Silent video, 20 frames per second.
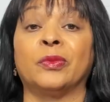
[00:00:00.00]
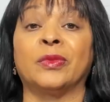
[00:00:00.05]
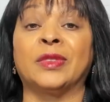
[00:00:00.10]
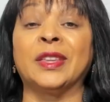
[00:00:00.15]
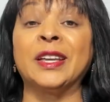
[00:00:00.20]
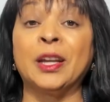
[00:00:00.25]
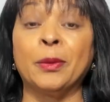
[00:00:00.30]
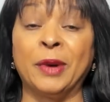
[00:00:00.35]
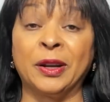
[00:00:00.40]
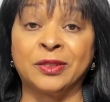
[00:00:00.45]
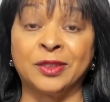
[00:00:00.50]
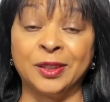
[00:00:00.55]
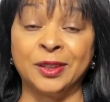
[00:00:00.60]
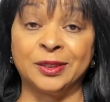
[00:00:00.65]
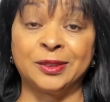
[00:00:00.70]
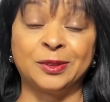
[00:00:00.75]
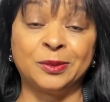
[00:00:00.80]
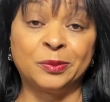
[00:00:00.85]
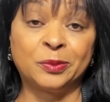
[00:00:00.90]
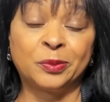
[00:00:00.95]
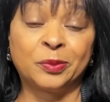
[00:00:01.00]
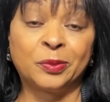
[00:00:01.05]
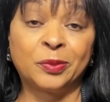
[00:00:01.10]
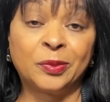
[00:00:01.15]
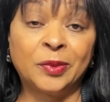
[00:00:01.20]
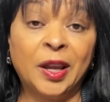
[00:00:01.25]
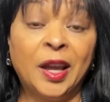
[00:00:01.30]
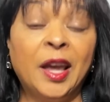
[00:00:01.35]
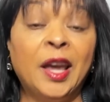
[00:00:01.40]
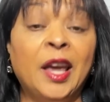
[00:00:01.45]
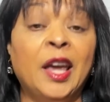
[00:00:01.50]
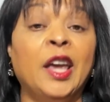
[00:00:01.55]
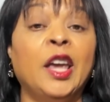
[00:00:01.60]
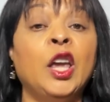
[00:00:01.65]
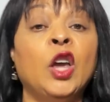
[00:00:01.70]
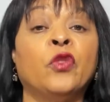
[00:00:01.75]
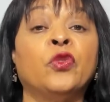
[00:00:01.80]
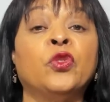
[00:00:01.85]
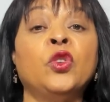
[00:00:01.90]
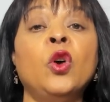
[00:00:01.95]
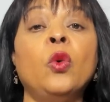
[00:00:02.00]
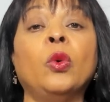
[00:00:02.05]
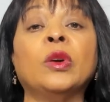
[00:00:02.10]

think about this. If you